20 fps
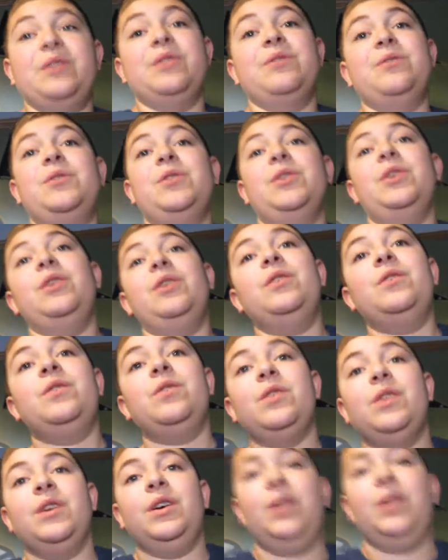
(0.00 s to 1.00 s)
off good.
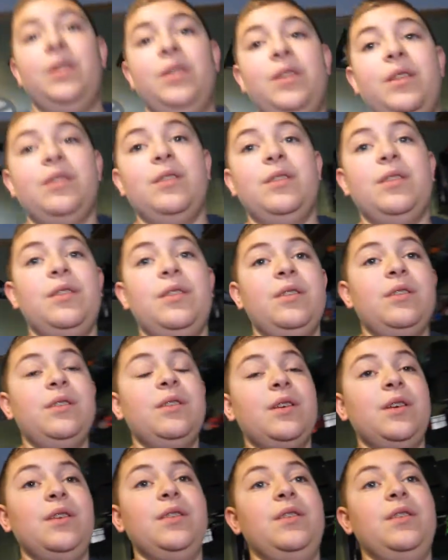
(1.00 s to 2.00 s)
So yeah,
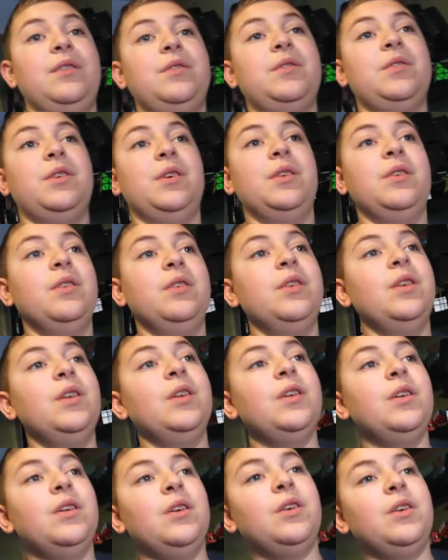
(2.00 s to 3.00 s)
as I said,
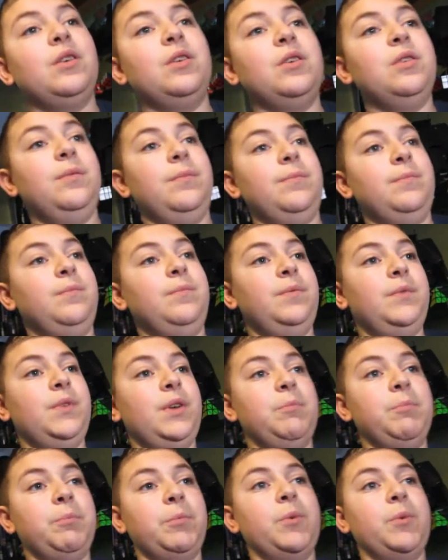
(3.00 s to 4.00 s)
um,
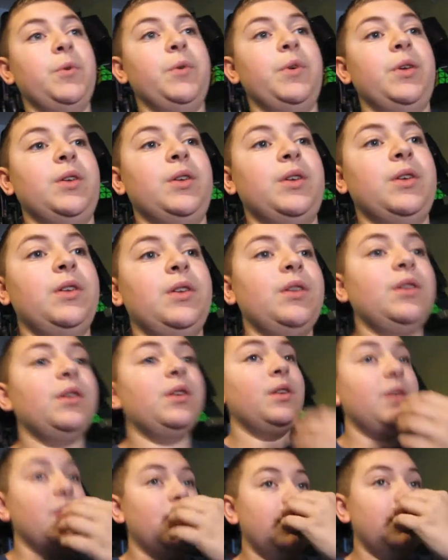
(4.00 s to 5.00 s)
I'm going
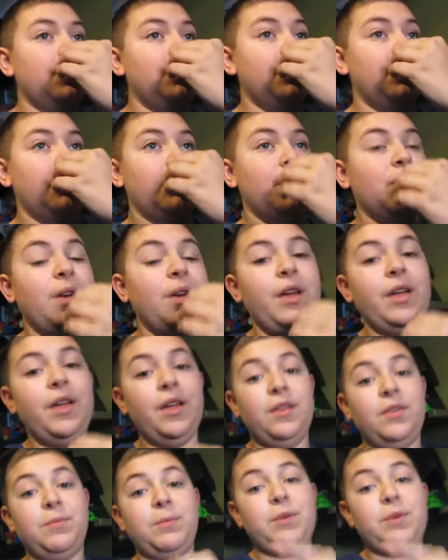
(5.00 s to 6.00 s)
to
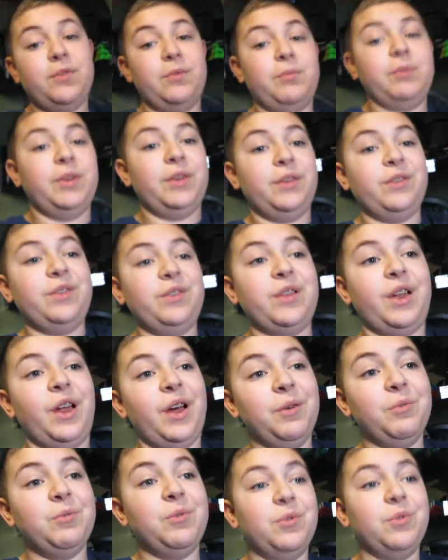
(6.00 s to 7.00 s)
a special place that
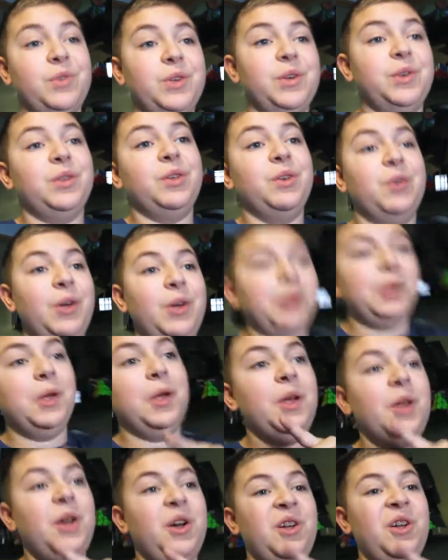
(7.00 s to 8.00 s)
I won't tell you.
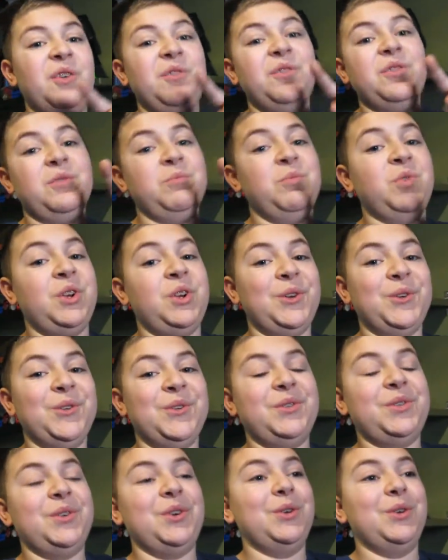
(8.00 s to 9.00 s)
I'll have someone
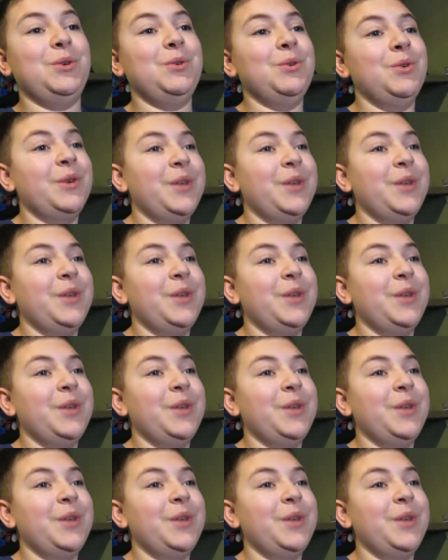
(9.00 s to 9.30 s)
else tell you.